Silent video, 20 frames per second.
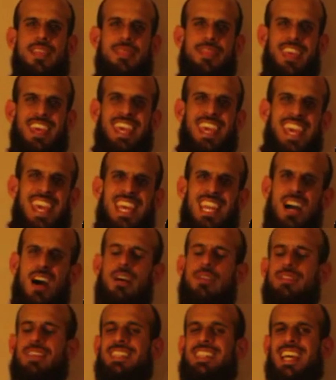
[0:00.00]
the heat
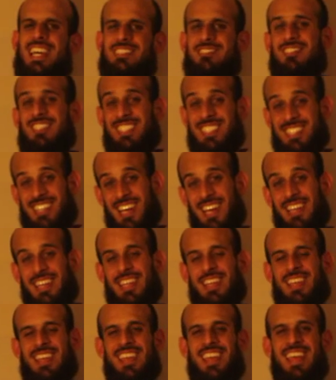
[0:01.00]
of the desert sun,